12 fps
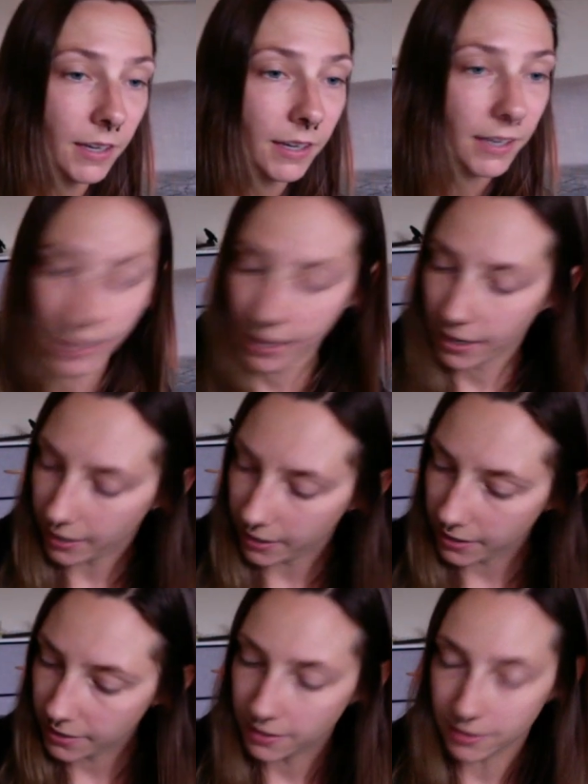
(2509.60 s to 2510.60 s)

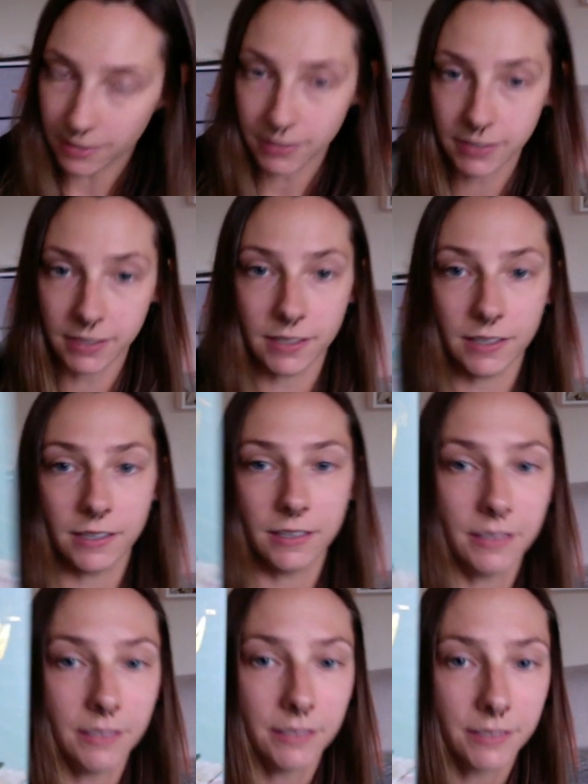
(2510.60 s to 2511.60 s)
Okay, this
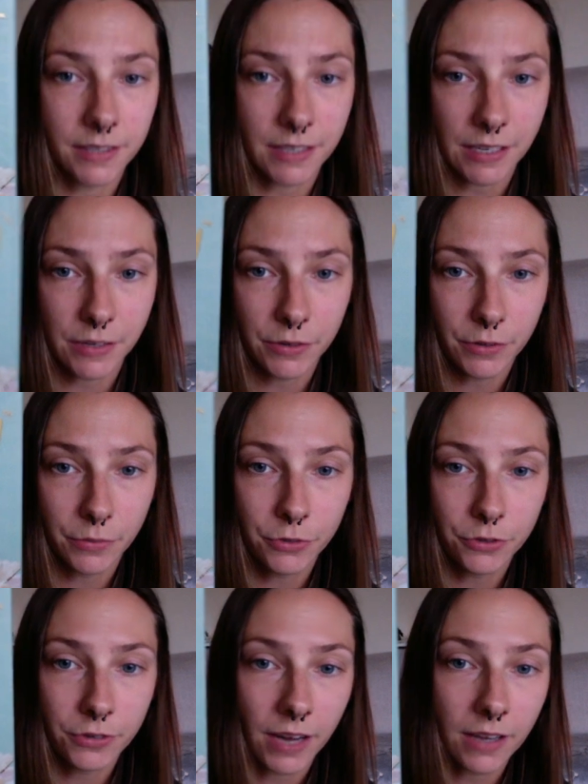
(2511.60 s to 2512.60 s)
is the
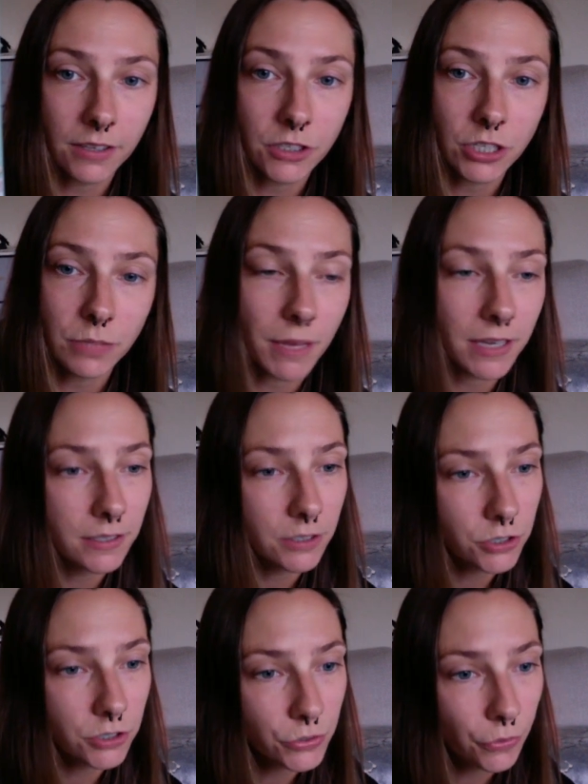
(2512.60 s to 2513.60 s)
Moonology
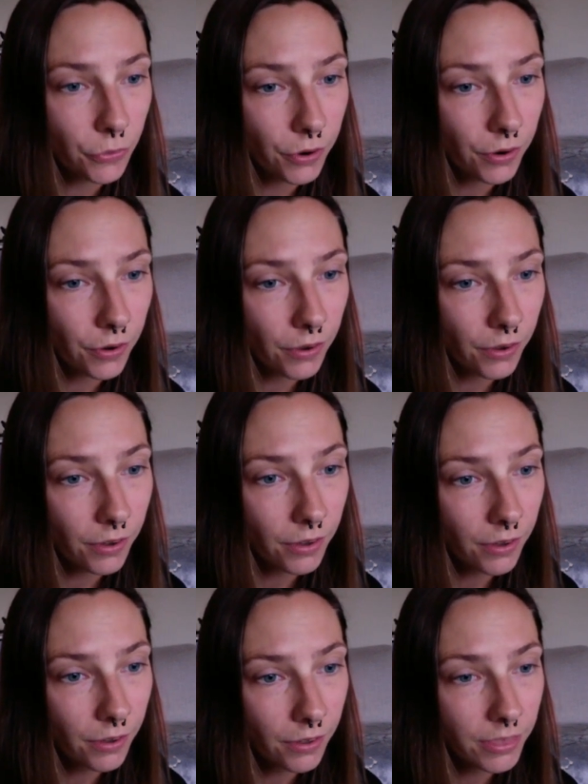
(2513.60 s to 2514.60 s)
Messages Oracle.
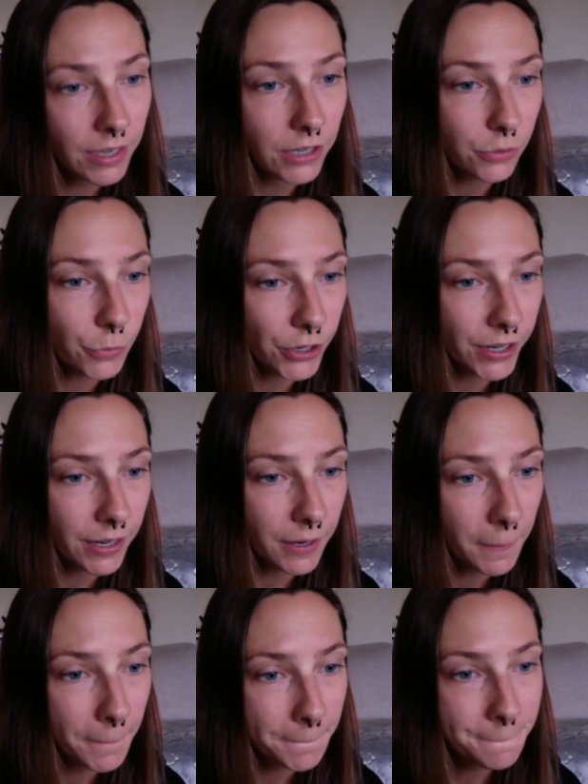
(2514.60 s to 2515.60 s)
Thank you, Morgan.
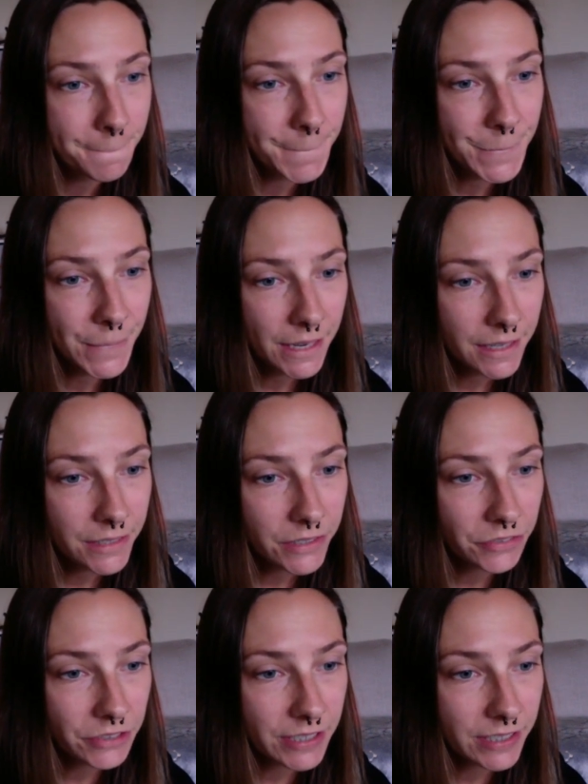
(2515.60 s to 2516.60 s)

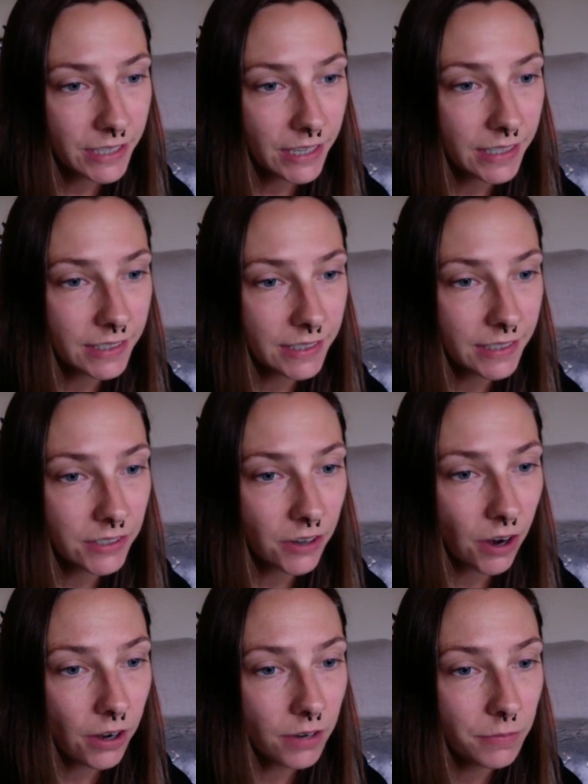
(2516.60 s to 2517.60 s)
Tiffany says, this
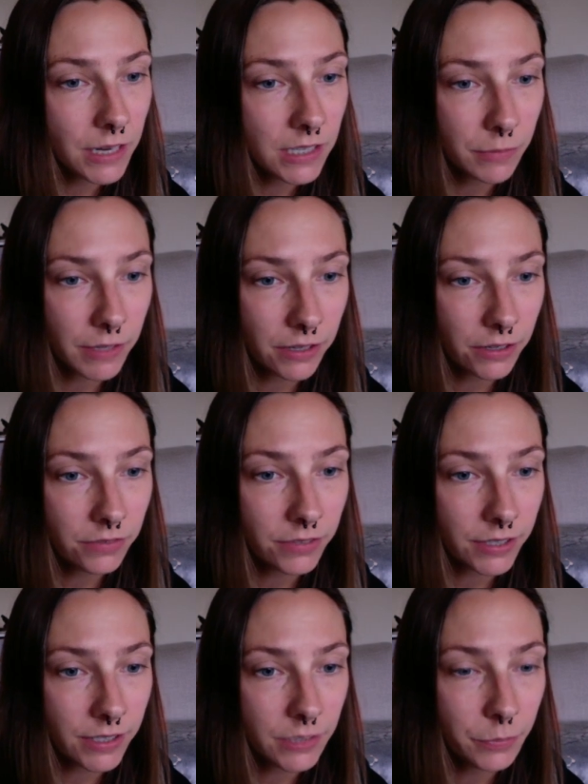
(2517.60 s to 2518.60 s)
card makes me
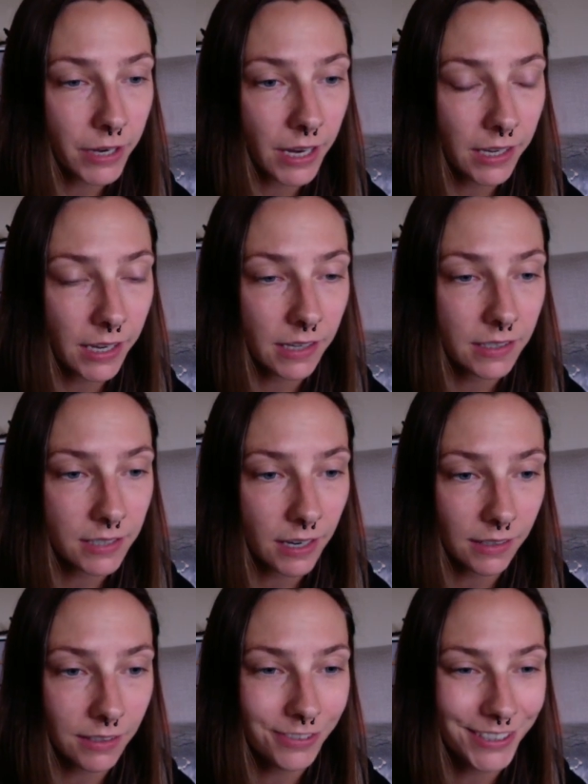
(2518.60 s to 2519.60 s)
nervous, but I can't
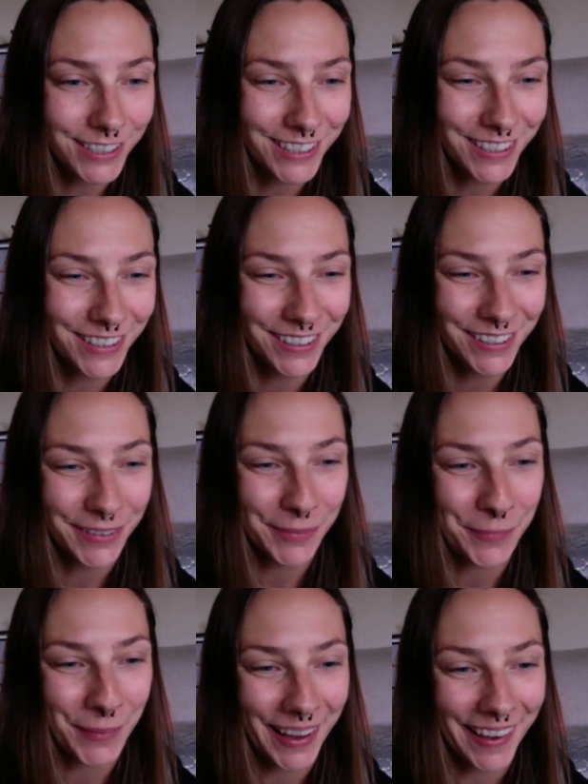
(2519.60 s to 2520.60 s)
tell if it's good or
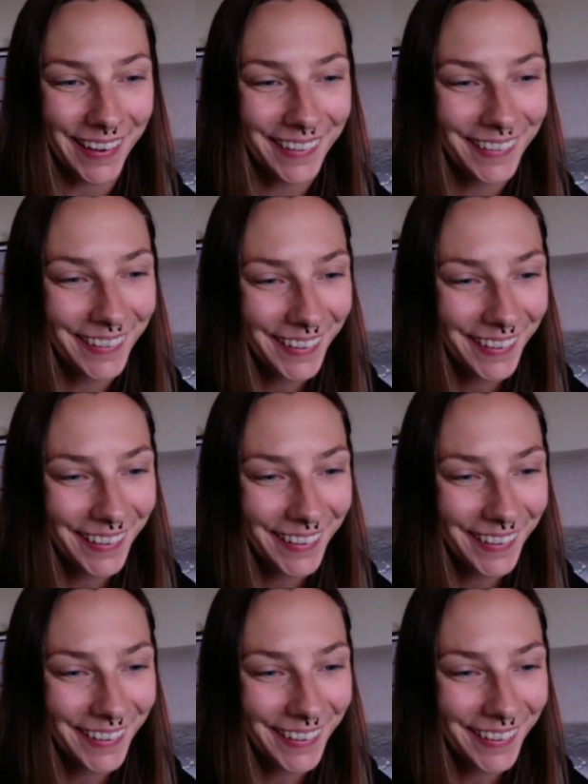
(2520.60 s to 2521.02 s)
bad.